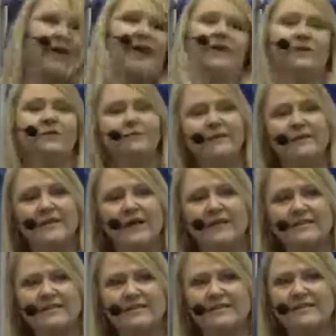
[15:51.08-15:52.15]
and you
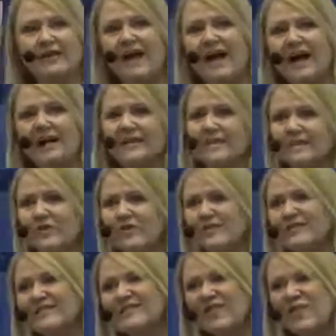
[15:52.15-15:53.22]
realize that you kind of sort
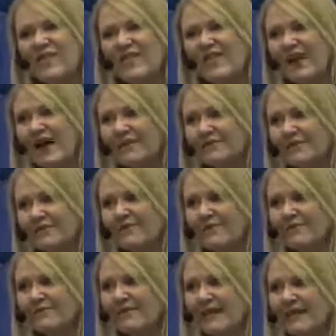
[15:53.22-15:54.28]
of stole that from
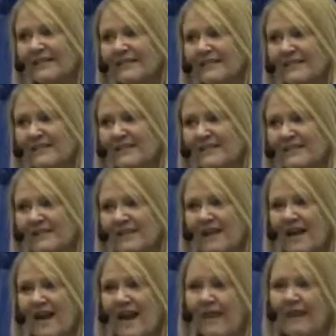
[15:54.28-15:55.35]
your friend.
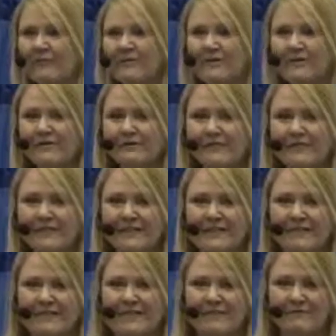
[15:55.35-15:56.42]
And what you're feeling
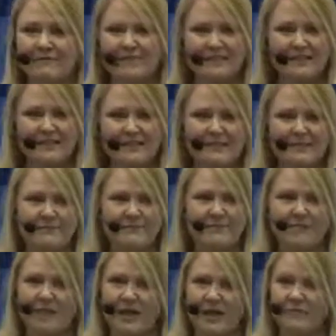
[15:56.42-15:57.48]
is that really deep
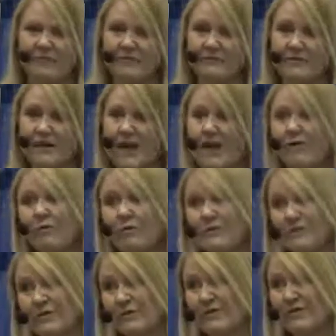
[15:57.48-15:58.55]
shame of, now
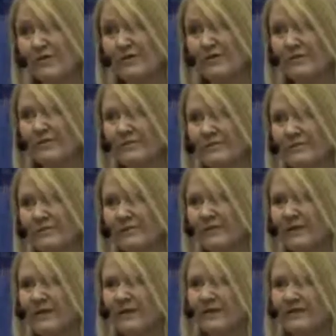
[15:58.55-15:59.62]
what do I do?
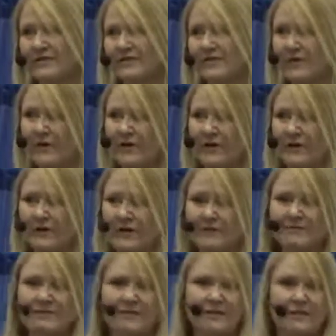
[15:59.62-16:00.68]
Do I own
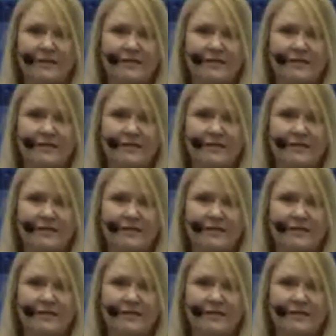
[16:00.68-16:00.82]
up to